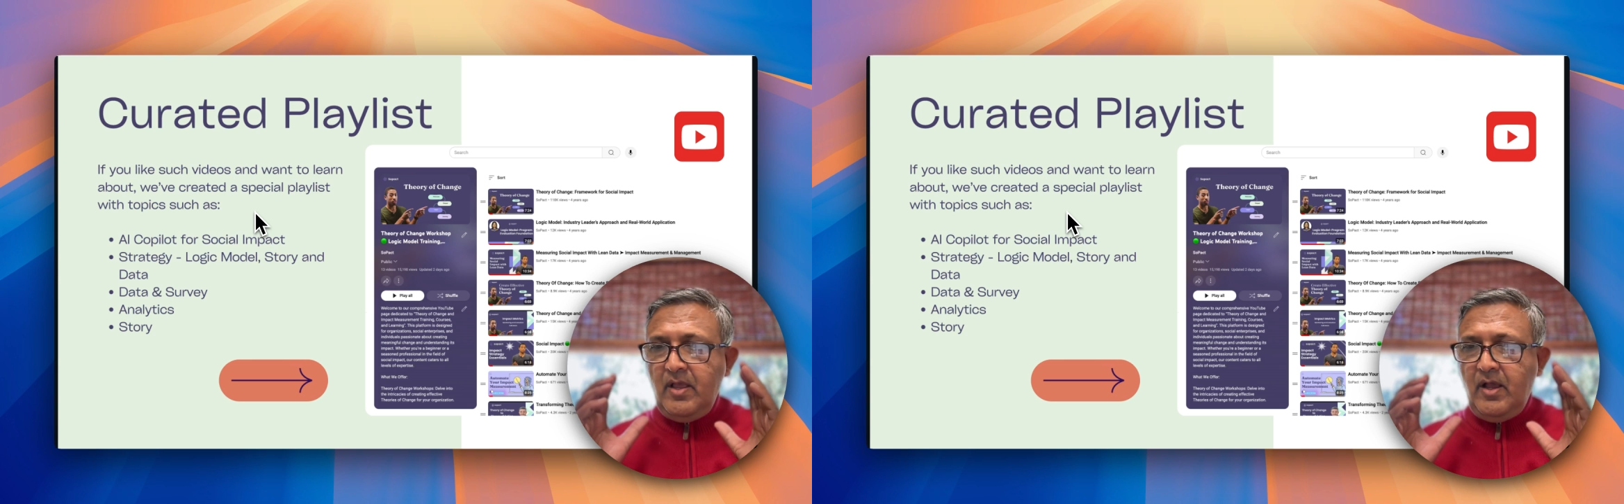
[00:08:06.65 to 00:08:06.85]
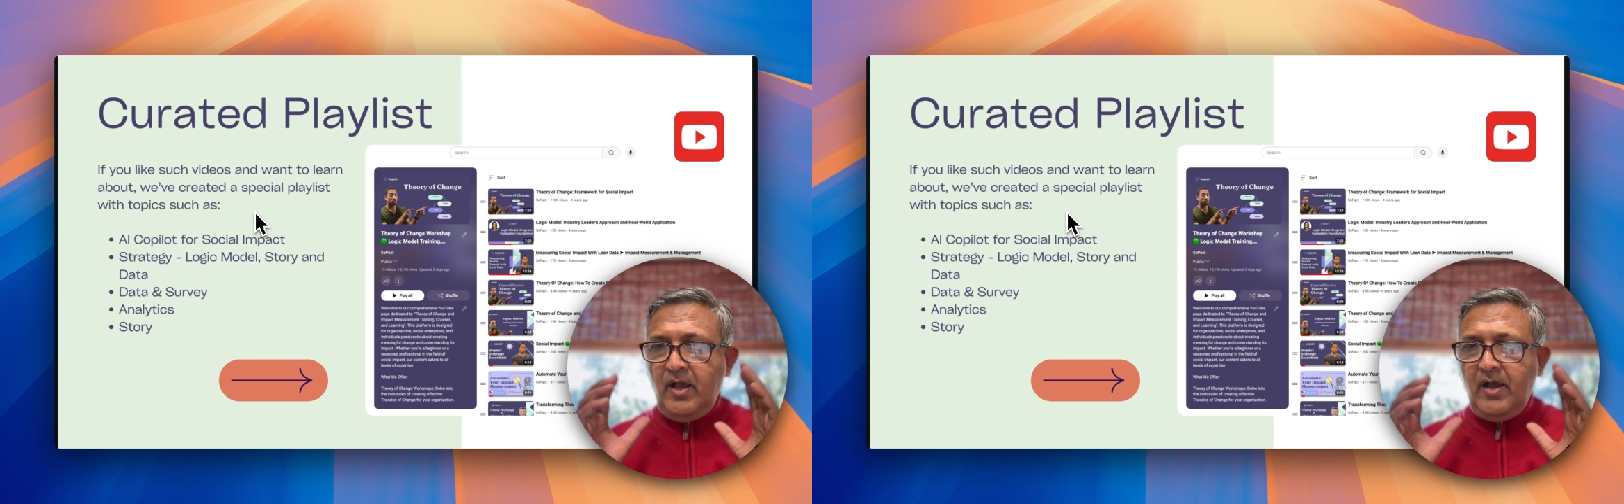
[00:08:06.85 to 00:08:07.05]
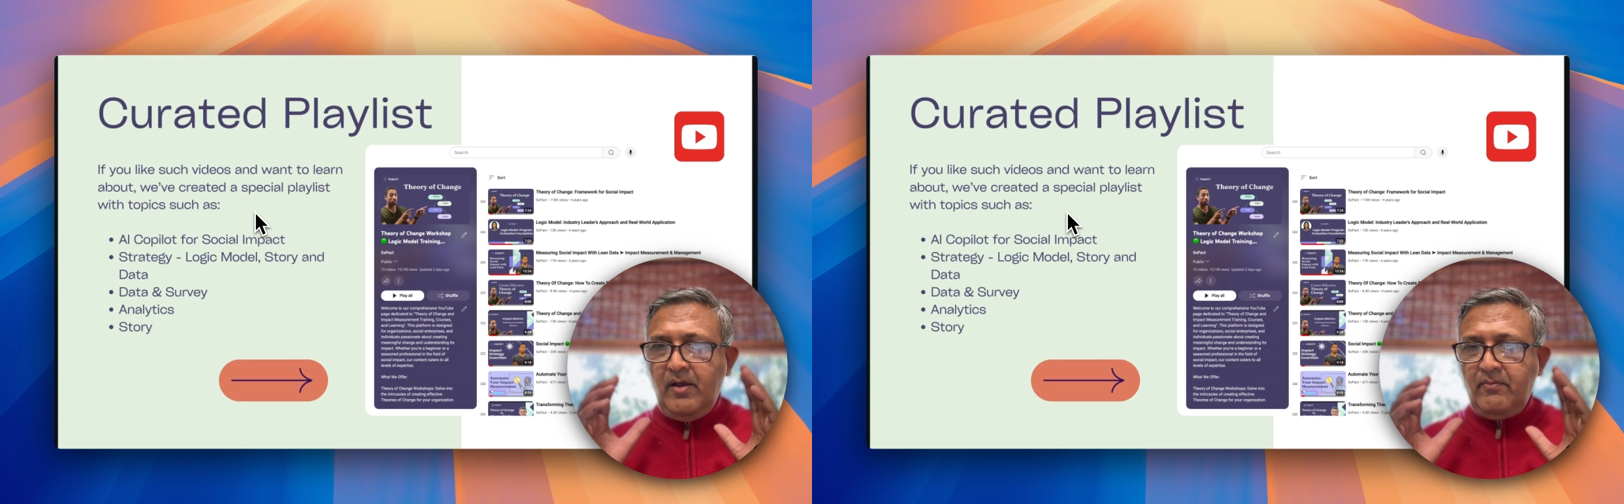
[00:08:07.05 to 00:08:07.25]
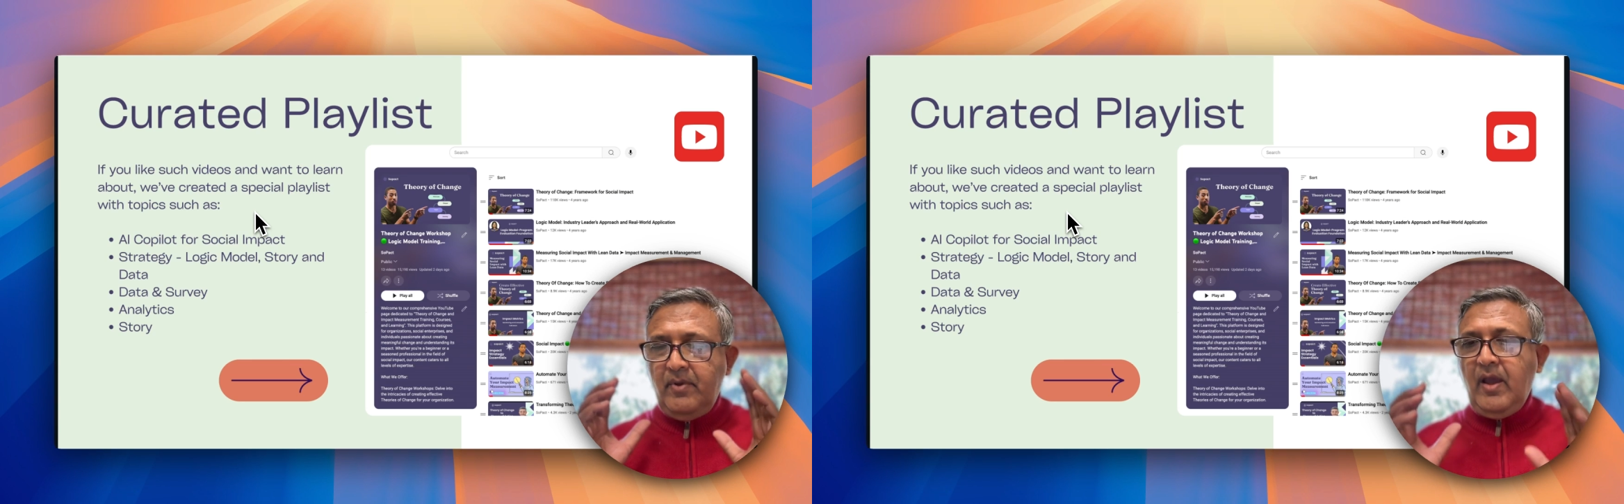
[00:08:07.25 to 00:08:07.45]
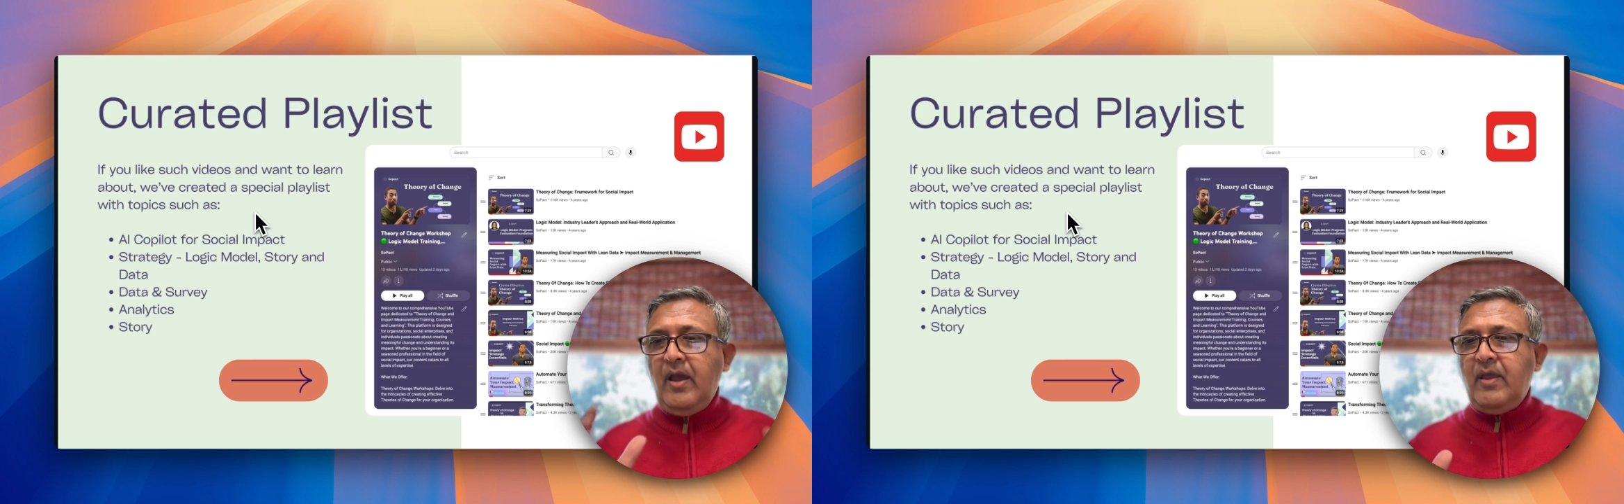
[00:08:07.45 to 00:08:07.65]

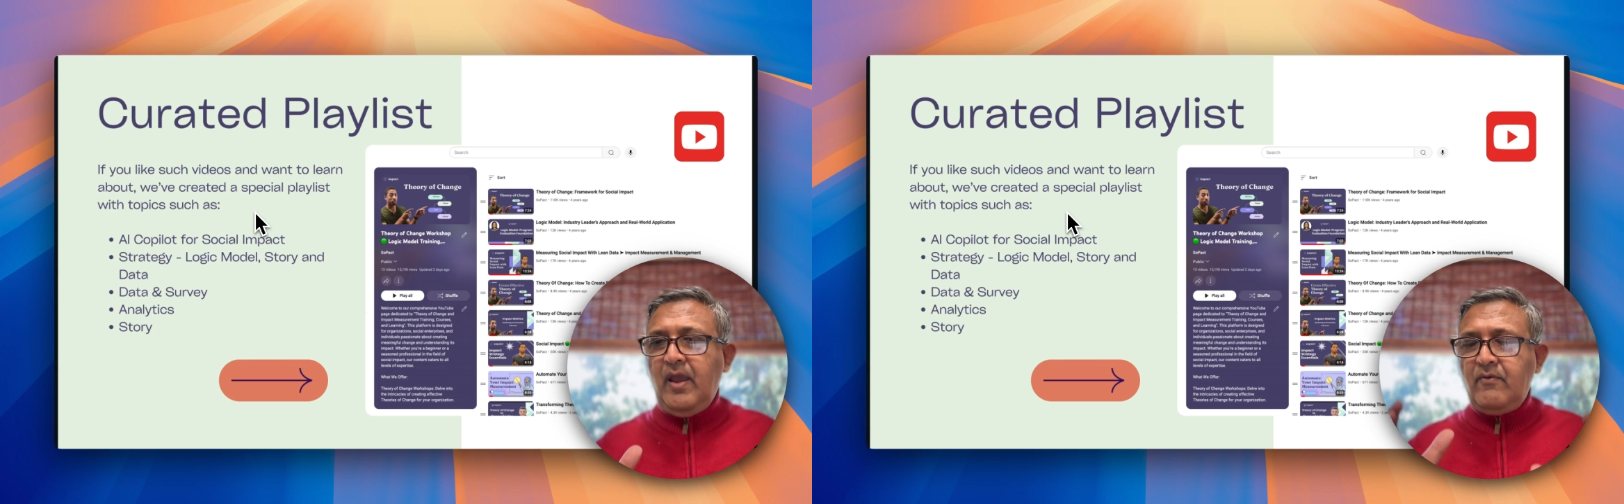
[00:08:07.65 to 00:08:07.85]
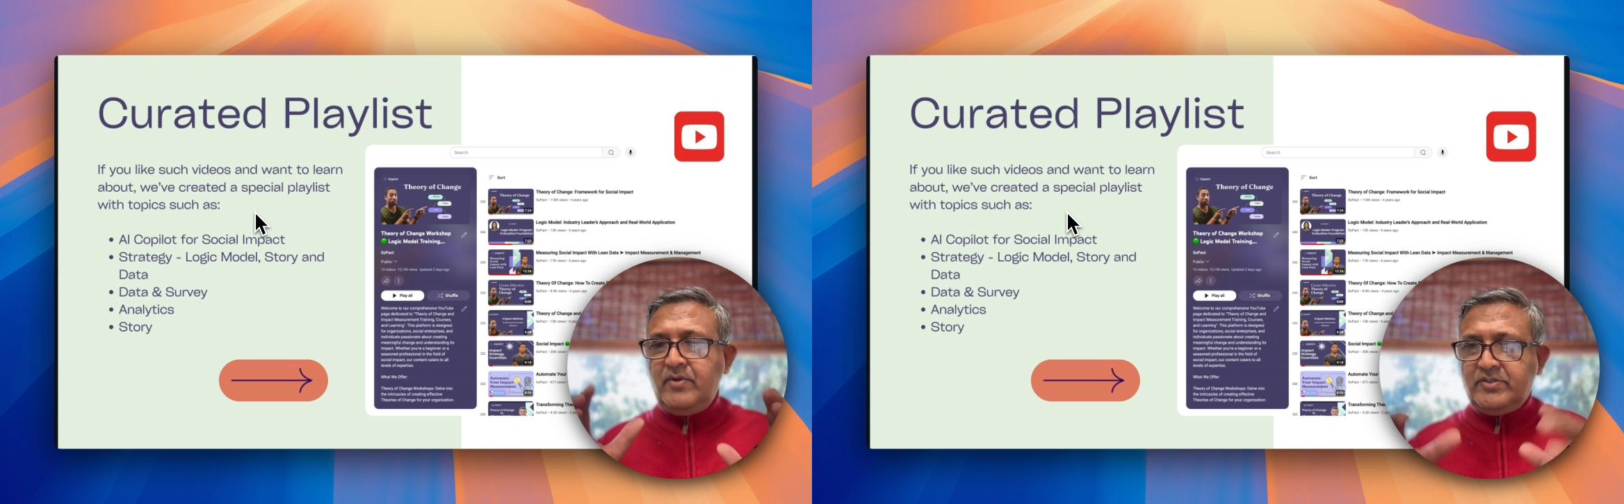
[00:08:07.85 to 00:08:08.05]
um, I have